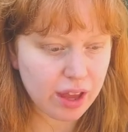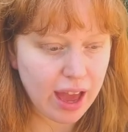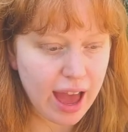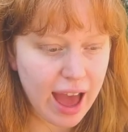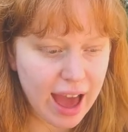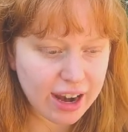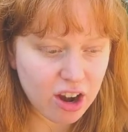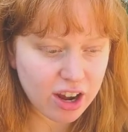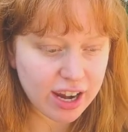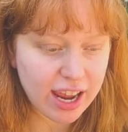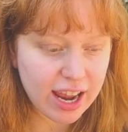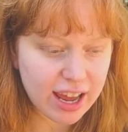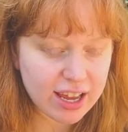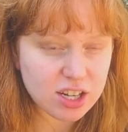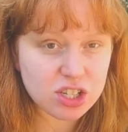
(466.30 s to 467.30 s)
had on
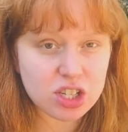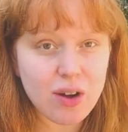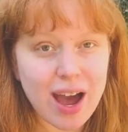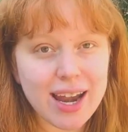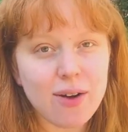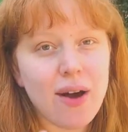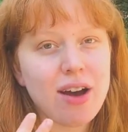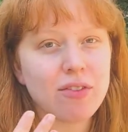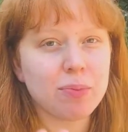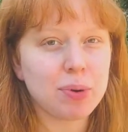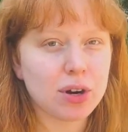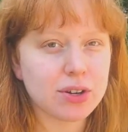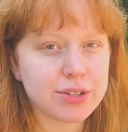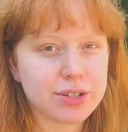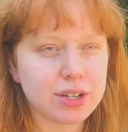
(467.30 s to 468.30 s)
hand. So I didn't have a
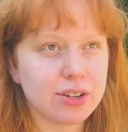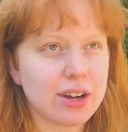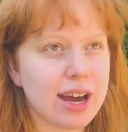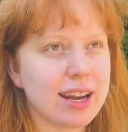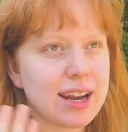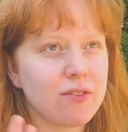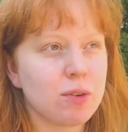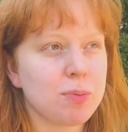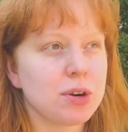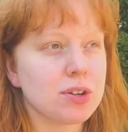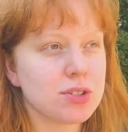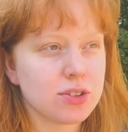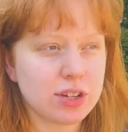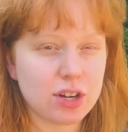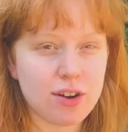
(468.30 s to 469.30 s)
personal
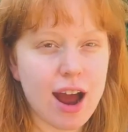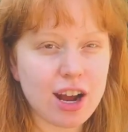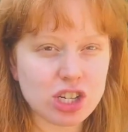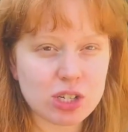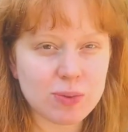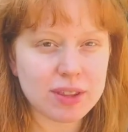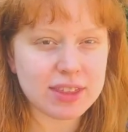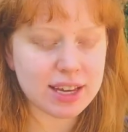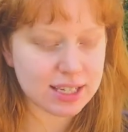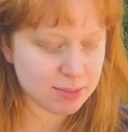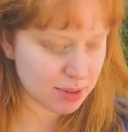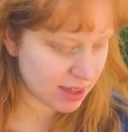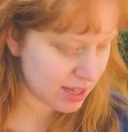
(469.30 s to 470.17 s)
interaction with this, but